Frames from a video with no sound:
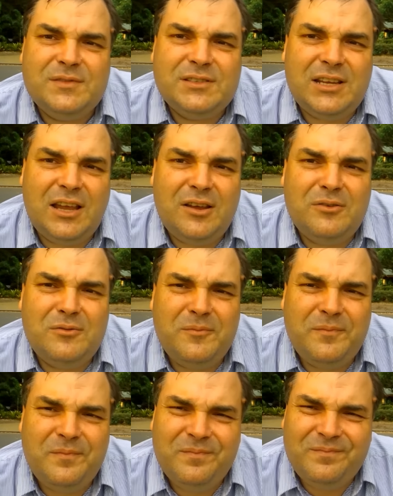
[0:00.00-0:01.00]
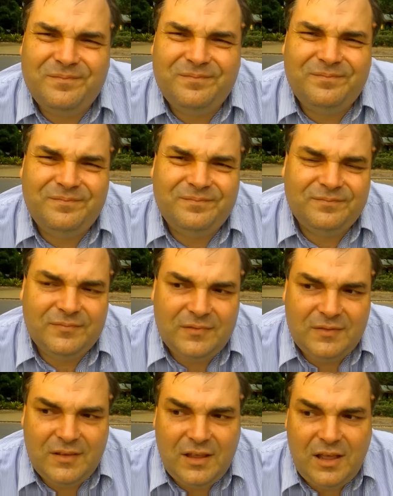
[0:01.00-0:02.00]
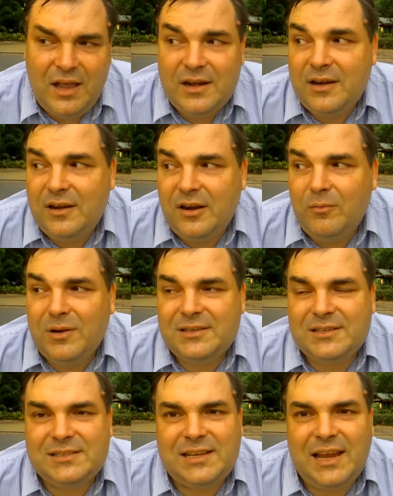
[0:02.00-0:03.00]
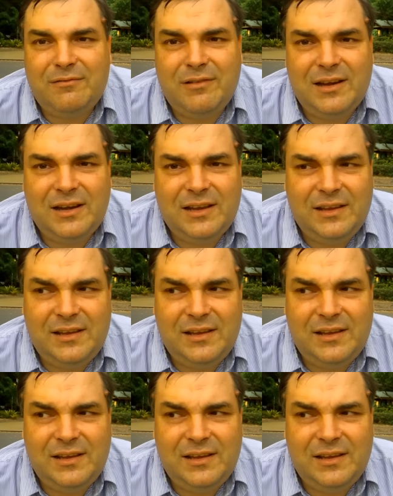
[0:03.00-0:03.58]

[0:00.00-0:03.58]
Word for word: So I don't know what to say really.